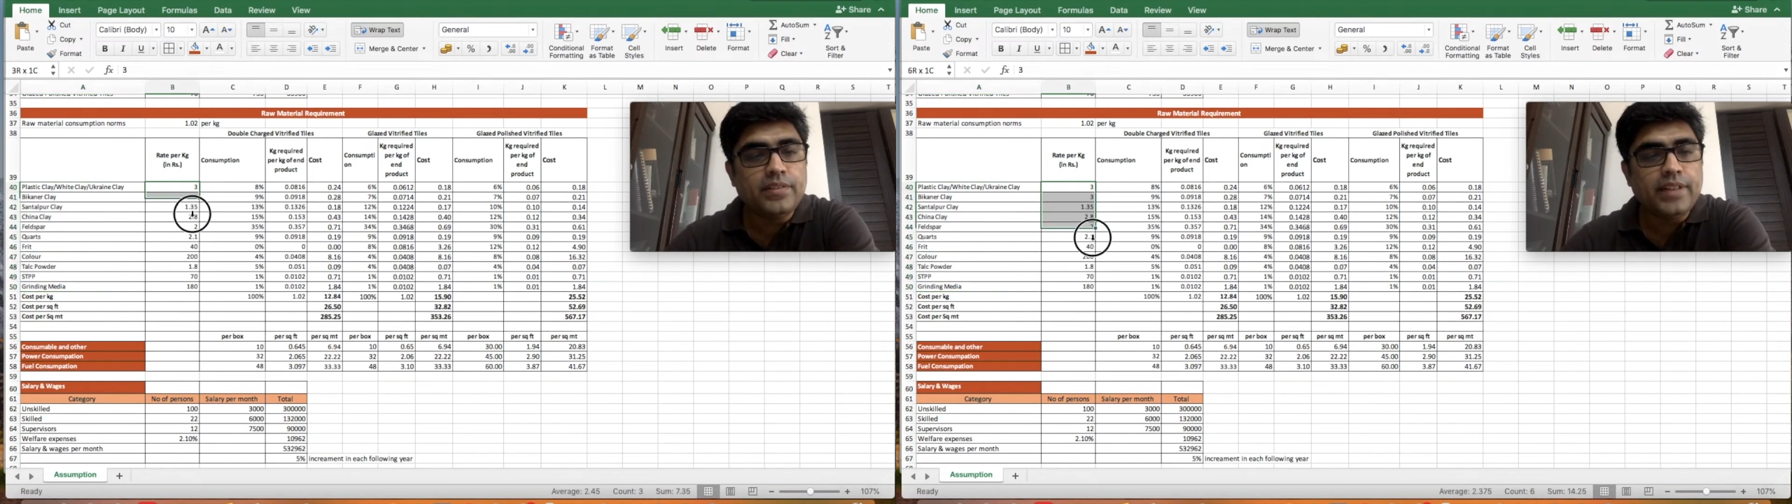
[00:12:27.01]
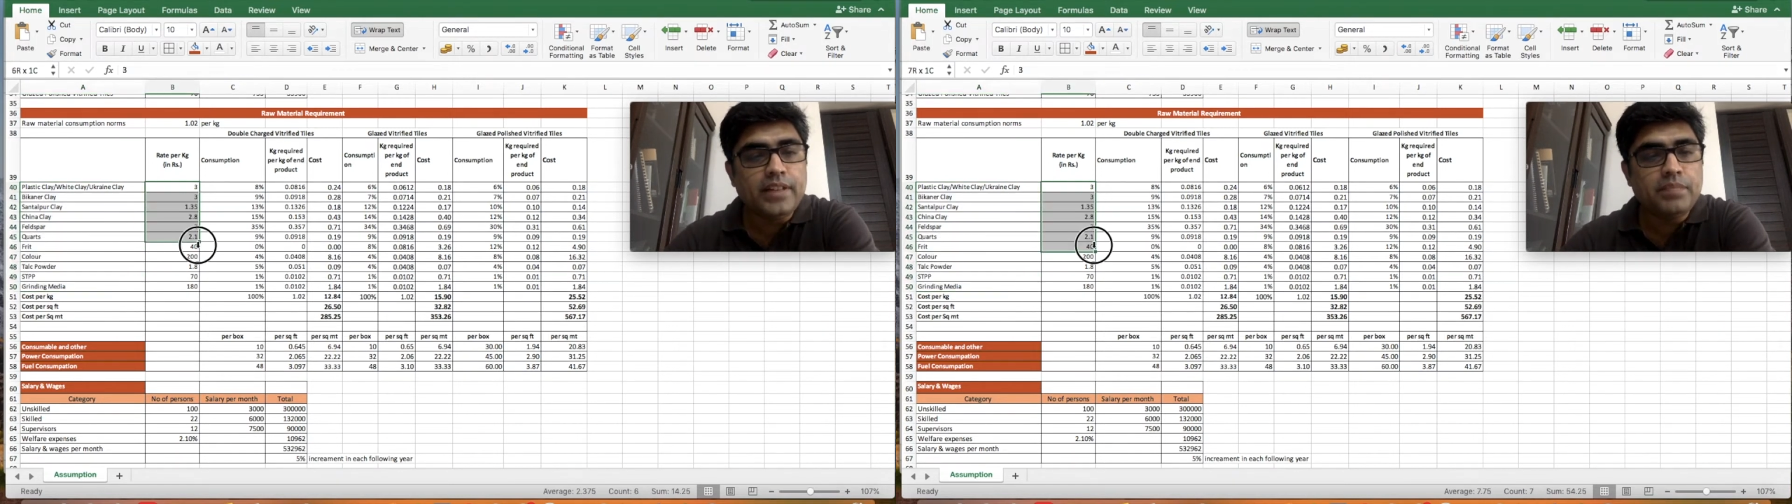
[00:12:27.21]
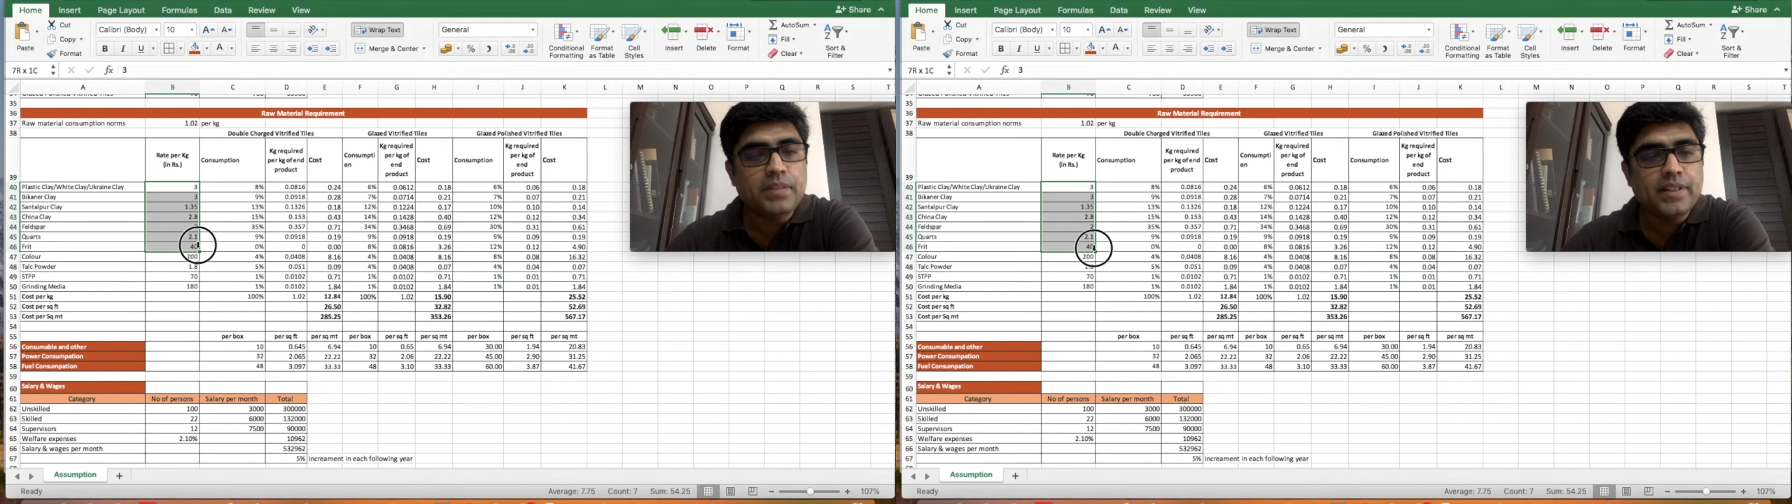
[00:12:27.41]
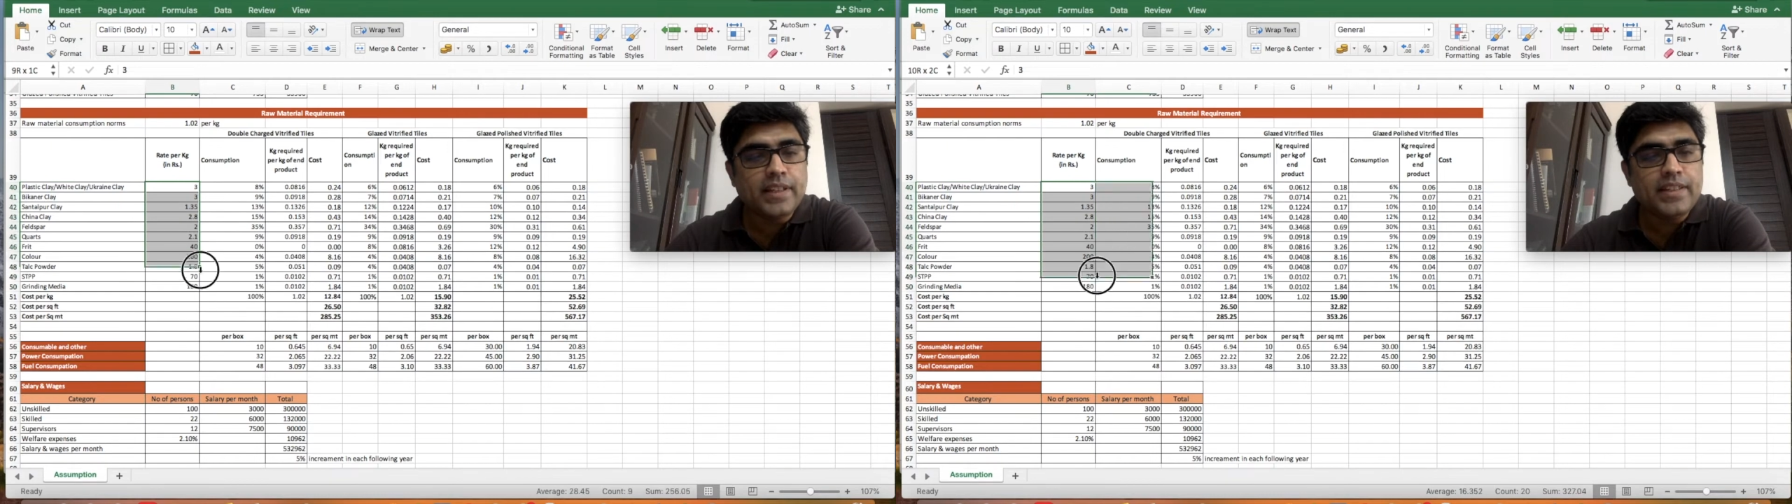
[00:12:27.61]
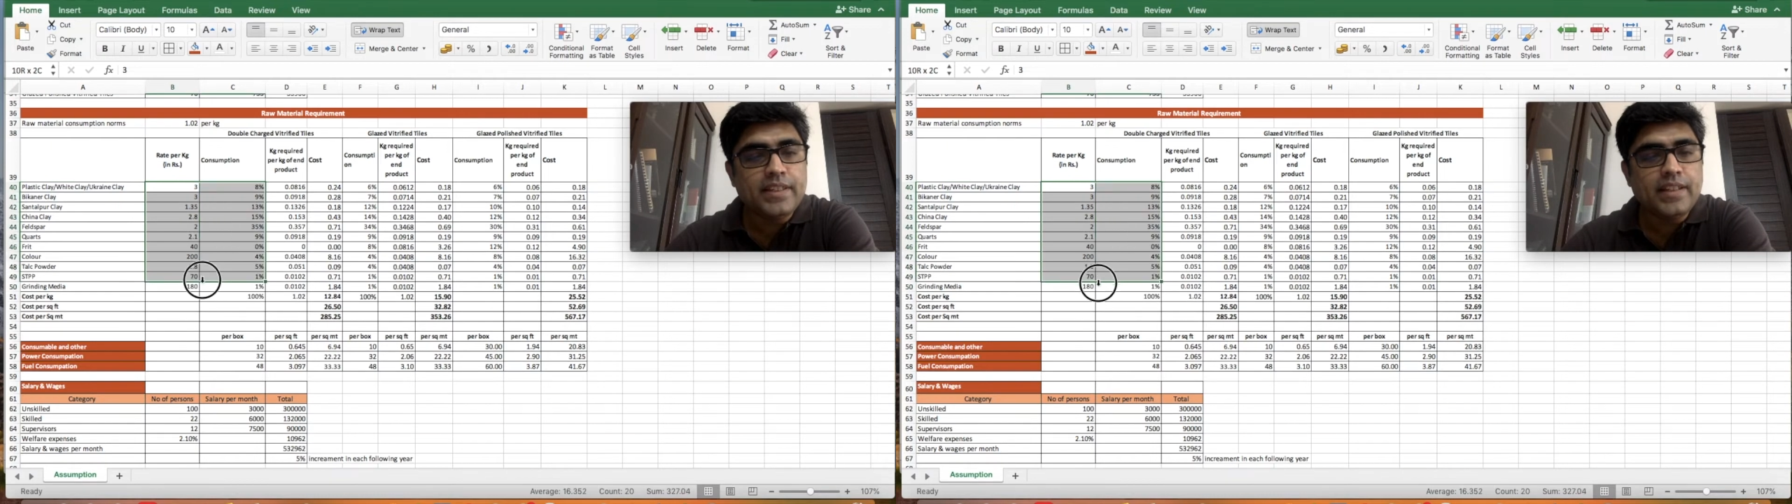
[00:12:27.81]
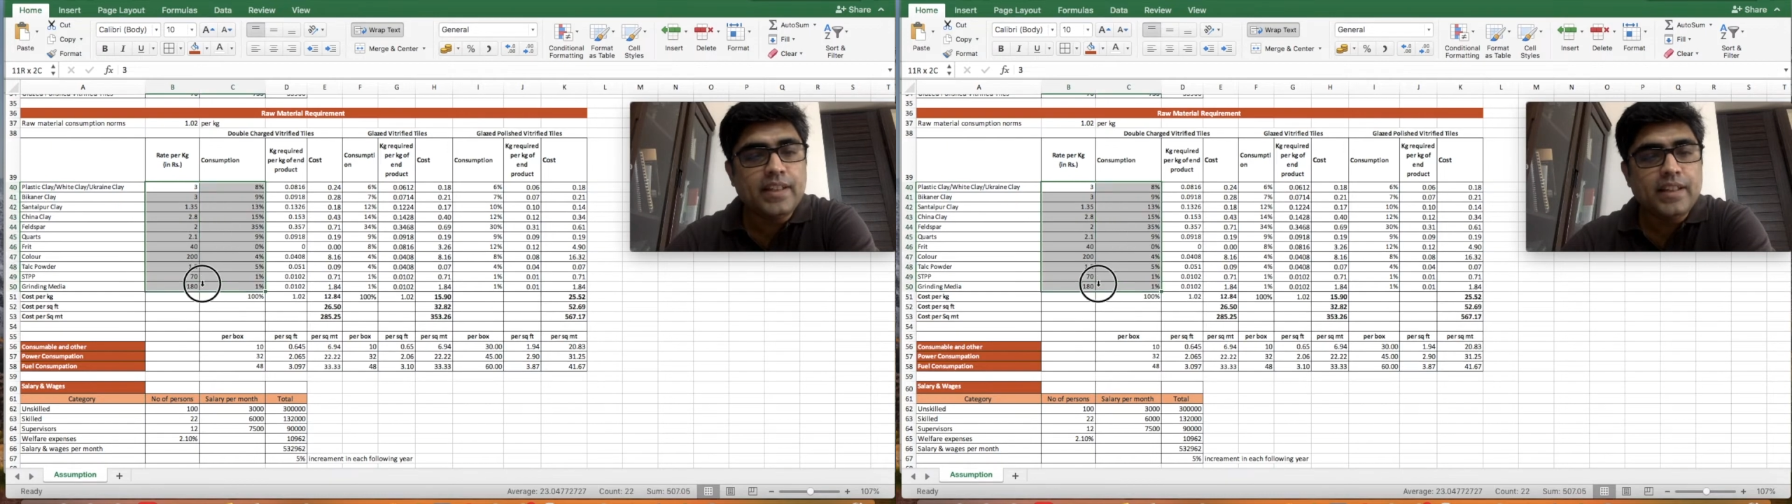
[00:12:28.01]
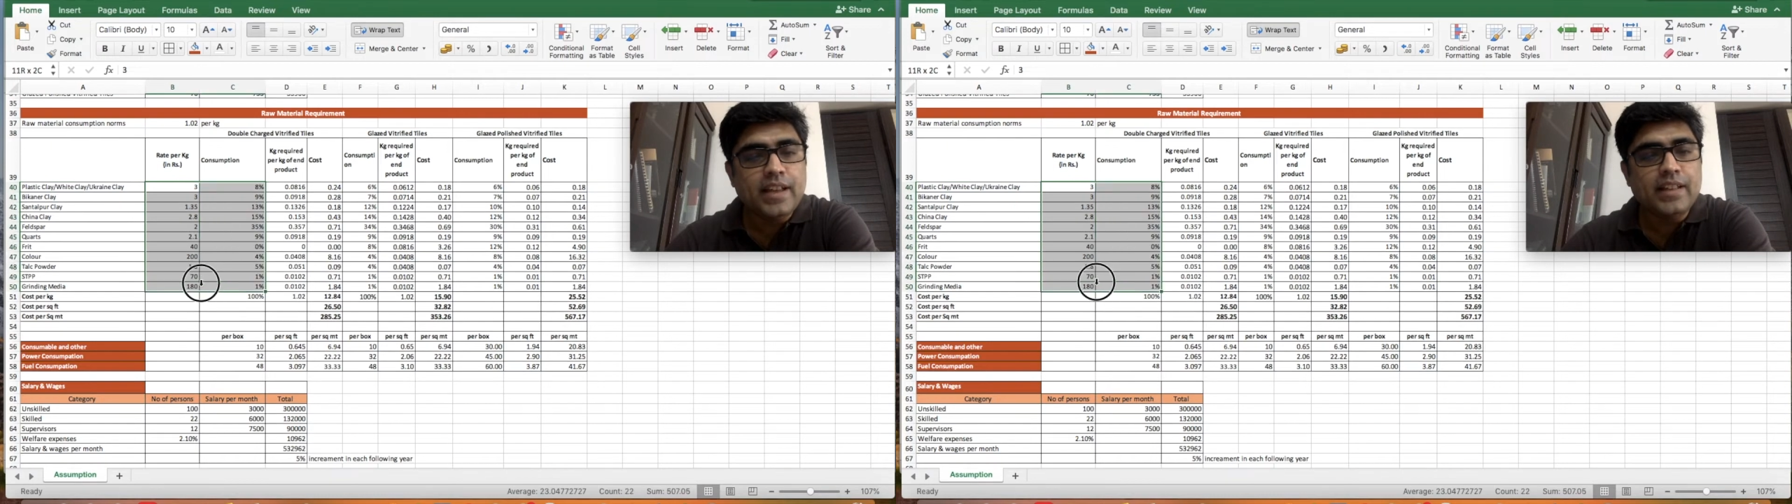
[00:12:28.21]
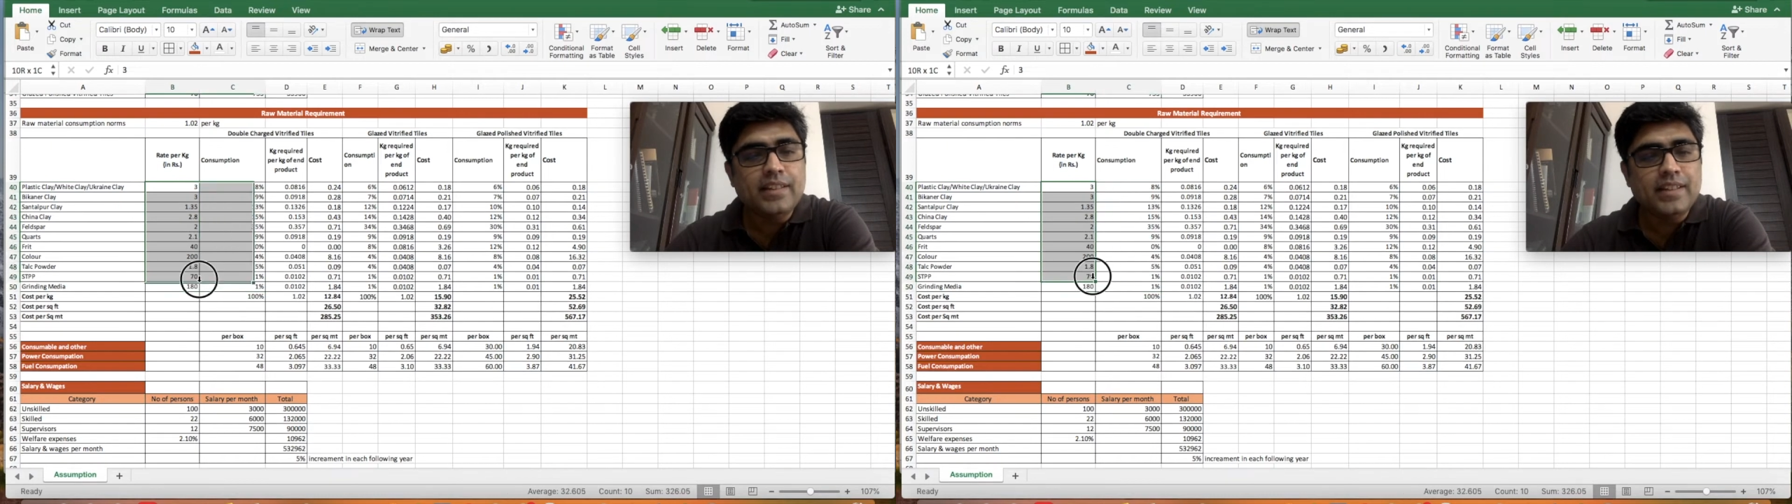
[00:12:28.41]
rate per kg,
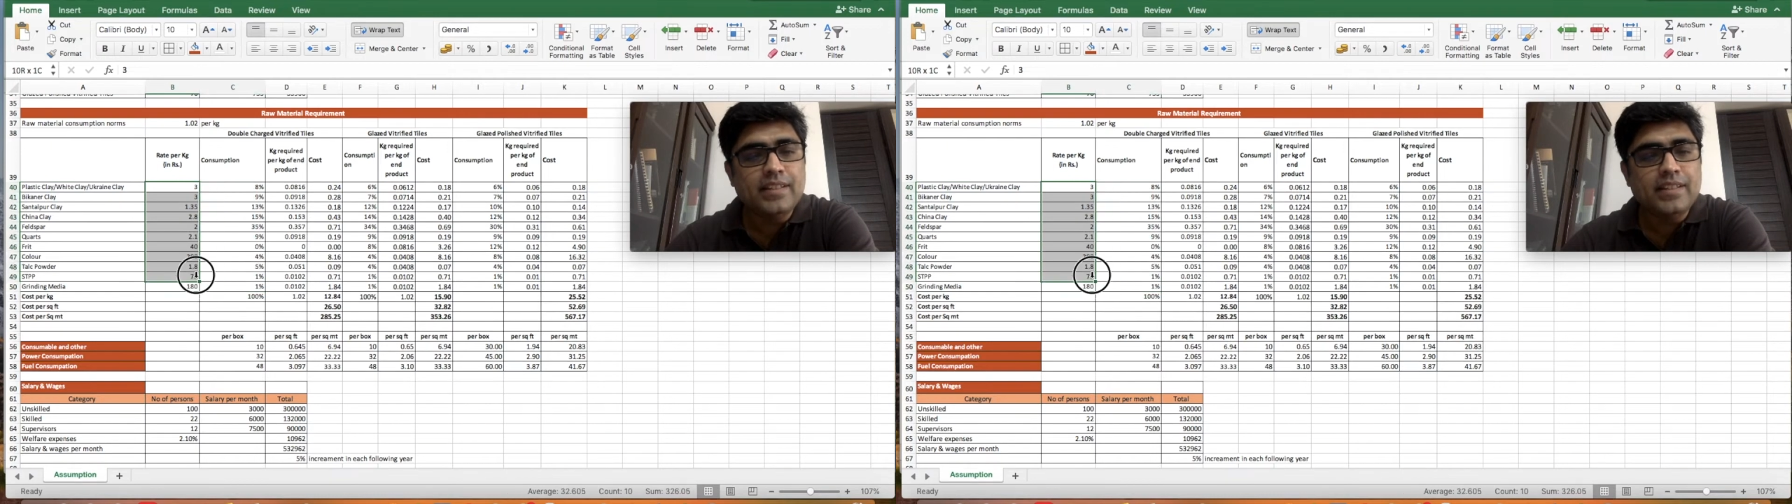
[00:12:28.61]
and